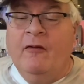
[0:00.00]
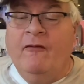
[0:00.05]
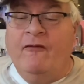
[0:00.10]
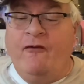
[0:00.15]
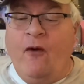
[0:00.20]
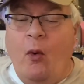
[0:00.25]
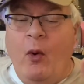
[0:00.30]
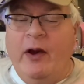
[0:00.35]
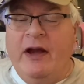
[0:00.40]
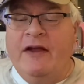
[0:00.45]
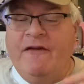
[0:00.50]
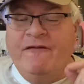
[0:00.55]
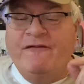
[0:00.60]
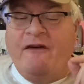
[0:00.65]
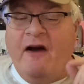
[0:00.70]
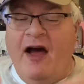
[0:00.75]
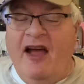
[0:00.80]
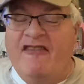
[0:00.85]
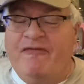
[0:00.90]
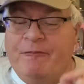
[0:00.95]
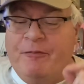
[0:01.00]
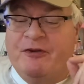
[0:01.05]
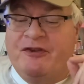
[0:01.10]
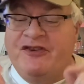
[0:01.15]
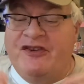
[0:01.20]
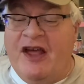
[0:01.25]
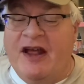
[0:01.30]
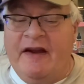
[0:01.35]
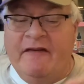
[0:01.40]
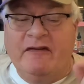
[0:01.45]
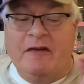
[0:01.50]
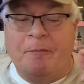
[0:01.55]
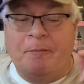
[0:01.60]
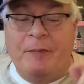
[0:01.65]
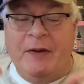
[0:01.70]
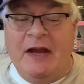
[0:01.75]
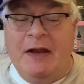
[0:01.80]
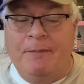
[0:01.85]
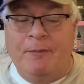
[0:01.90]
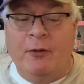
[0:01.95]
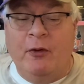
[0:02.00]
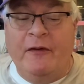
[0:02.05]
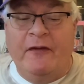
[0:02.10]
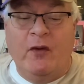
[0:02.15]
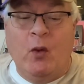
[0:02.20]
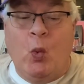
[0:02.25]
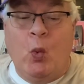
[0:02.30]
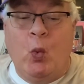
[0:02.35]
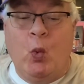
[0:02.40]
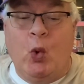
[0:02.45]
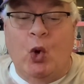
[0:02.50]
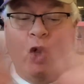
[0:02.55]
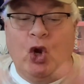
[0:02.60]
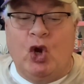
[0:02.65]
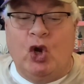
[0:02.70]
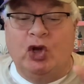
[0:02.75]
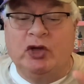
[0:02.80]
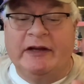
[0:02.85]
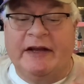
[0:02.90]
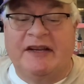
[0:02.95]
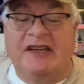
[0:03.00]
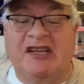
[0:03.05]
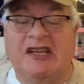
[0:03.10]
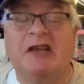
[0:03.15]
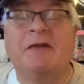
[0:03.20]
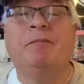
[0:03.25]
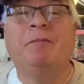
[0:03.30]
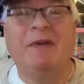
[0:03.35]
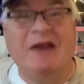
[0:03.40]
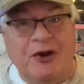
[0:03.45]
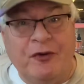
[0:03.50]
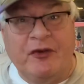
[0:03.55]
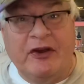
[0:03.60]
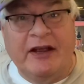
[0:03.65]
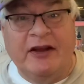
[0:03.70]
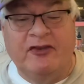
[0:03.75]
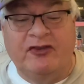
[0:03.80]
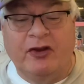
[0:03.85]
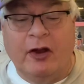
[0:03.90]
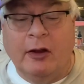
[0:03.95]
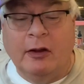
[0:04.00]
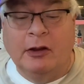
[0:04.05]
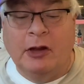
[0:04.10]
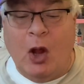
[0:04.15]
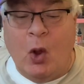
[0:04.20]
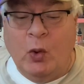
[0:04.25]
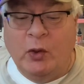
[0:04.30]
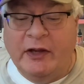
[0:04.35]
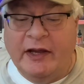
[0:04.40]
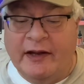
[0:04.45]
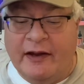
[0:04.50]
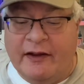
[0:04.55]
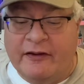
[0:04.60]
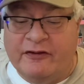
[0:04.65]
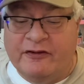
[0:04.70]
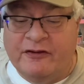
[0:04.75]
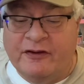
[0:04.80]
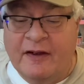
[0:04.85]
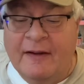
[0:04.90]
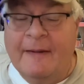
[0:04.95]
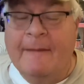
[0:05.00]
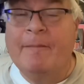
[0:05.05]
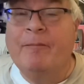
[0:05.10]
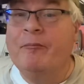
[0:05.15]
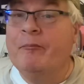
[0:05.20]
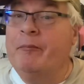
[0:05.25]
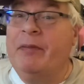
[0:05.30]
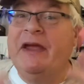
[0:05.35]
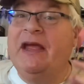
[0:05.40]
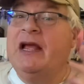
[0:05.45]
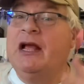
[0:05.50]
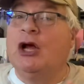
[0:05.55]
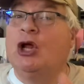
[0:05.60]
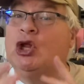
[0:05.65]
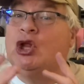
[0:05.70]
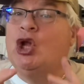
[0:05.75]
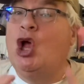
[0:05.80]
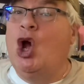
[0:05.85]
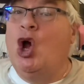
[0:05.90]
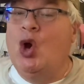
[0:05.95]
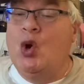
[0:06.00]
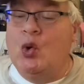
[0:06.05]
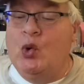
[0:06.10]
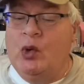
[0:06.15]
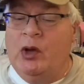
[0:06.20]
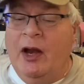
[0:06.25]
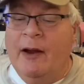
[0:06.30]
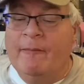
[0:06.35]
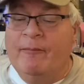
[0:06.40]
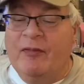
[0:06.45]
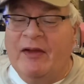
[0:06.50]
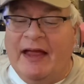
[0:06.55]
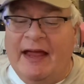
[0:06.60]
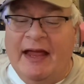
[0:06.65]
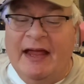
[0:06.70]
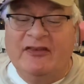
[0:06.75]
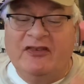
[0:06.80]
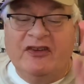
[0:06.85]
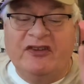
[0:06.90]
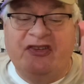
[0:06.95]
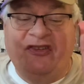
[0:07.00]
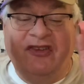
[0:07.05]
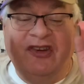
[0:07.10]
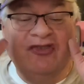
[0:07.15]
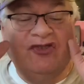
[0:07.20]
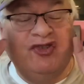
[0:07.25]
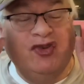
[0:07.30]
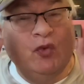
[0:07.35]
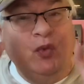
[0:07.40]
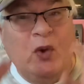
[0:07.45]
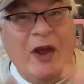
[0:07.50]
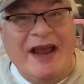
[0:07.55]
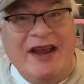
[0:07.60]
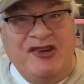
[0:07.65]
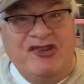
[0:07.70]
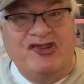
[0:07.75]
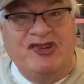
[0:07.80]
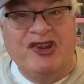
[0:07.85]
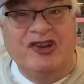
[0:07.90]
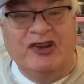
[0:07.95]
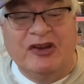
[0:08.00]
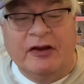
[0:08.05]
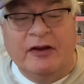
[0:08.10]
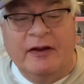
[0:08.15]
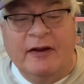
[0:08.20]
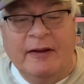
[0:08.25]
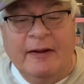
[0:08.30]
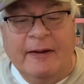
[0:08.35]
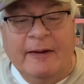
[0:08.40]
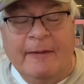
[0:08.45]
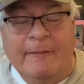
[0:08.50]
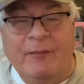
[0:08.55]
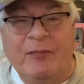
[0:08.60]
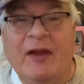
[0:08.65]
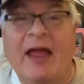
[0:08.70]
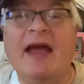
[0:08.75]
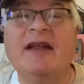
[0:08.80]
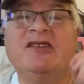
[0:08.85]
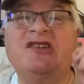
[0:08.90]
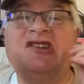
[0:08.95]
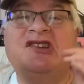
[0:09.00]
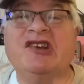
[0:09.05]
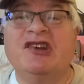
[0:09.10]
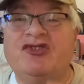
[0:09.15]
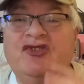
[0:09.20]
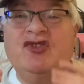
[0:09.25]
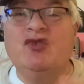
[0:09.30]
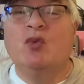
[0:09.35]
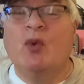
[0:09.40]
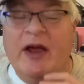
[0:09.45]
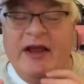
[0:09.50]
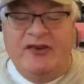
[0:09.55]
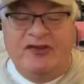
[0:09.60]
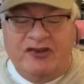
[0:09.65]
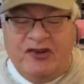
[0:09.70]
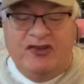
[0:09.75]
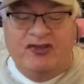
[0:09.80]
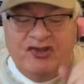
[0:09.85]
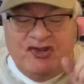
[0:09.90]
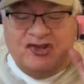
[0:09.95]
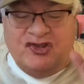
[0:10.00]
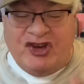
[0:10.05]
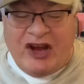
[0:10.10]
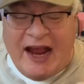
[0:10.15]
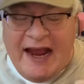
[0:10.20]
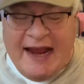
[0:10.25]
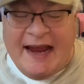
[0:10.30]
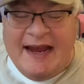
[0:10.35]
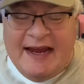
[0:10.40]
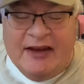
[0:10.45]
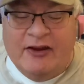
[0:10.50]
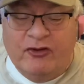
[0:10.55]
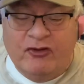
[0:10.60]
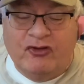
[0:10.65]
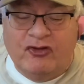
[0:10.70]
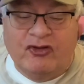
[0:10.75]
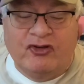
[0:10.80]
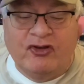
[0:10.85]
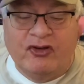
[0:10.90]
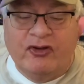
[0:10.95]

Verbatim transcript: 45% of the people in the world experience loneliness. Being alone is a situation, and situations change.